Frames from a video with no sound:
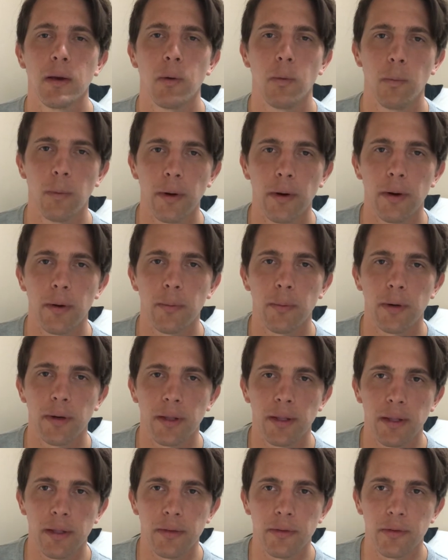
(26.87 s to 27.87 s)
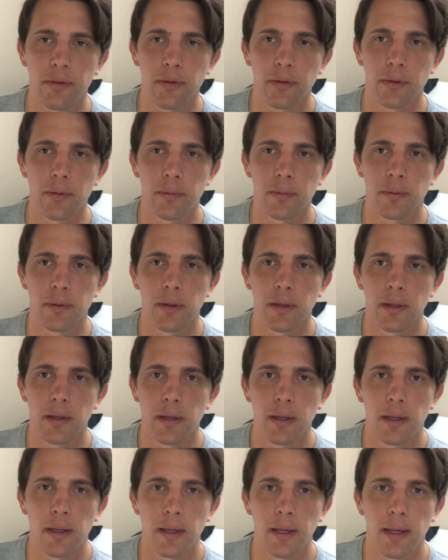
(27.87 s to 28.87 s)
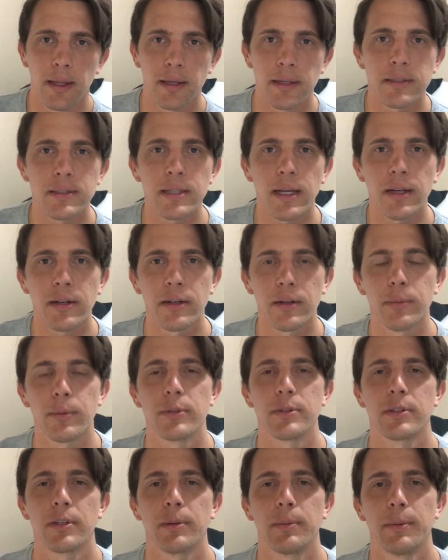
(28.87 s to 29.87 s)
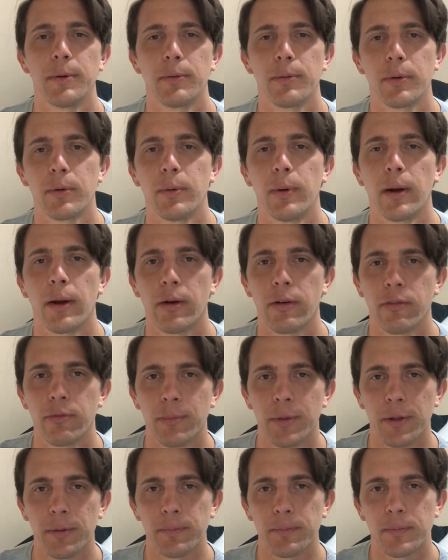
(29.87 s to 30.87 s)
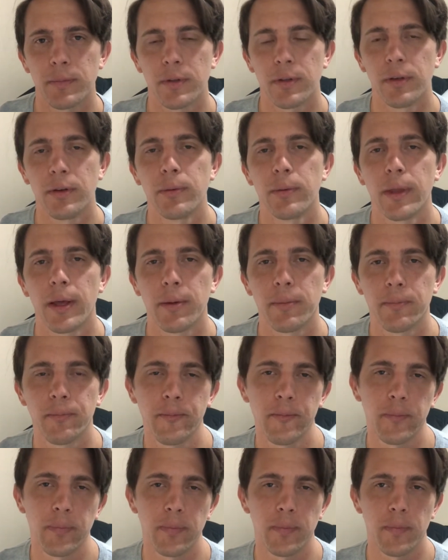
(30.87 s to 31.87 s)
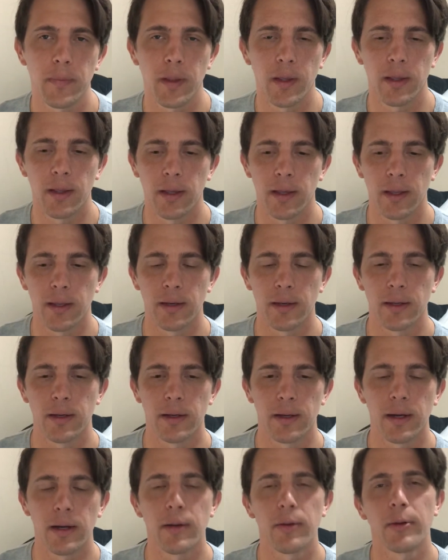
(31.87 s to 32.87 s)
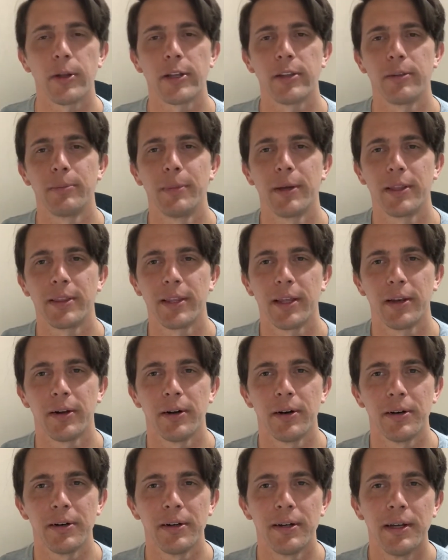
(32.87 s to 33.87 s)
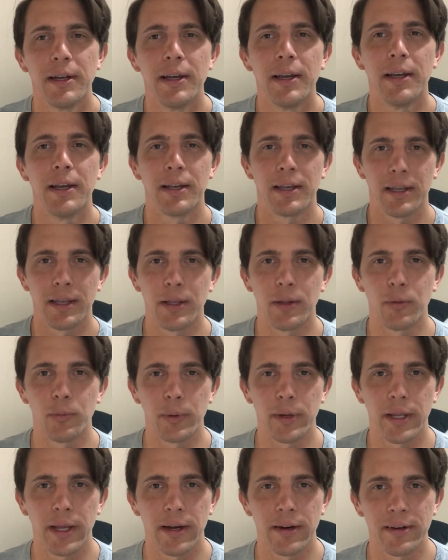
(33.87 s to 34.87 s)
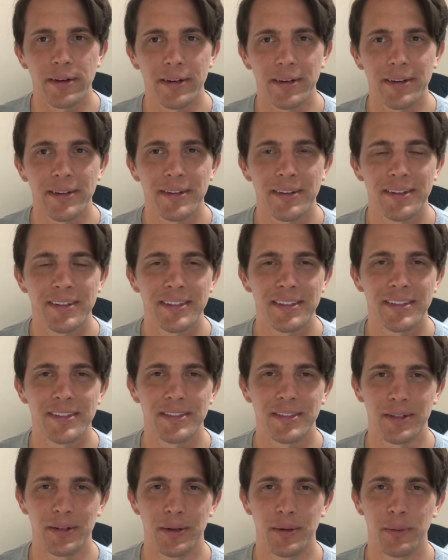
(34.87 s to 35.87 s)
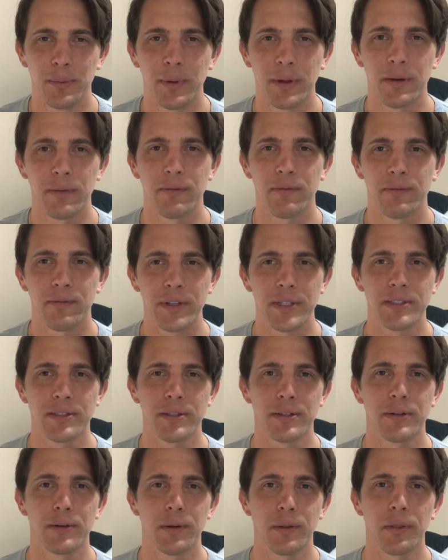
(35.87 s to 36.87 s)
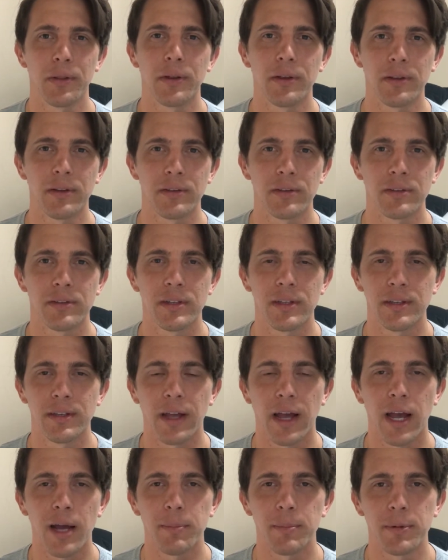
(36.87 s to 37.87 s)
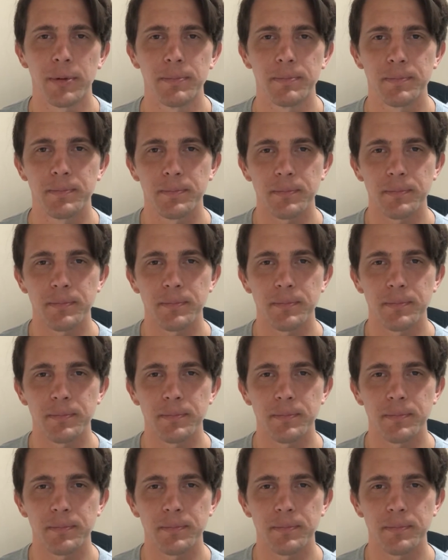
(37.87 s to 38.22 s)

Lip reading: where I want to get to, and exactly what's going to be required of me to do that. And I'd like to make that all in reality. So what physical things need to happen